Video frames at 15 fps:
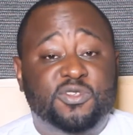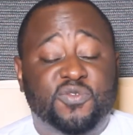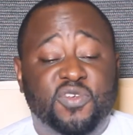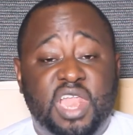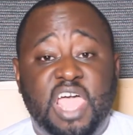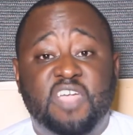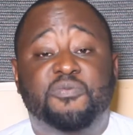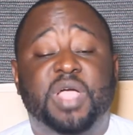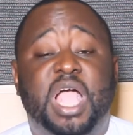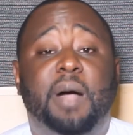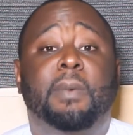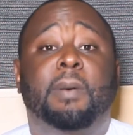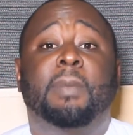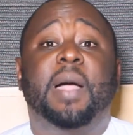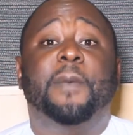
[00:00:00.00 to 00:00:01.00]
of your life
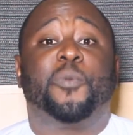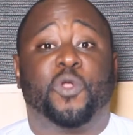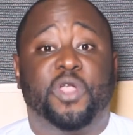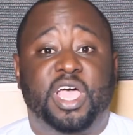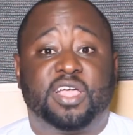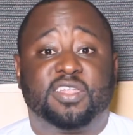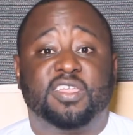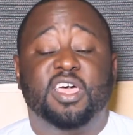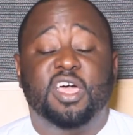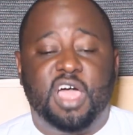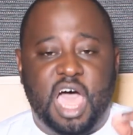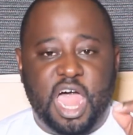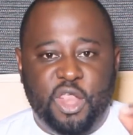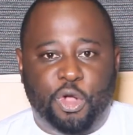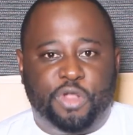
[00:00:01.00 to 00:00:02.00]
become a
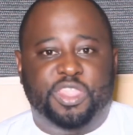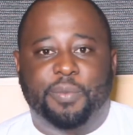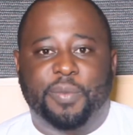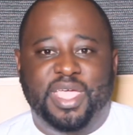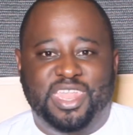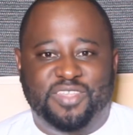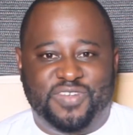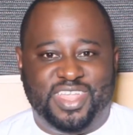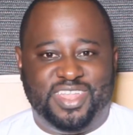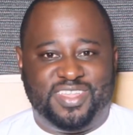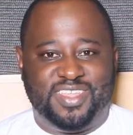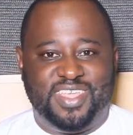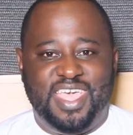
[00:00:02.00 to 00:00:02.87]
byproduct and not the main event.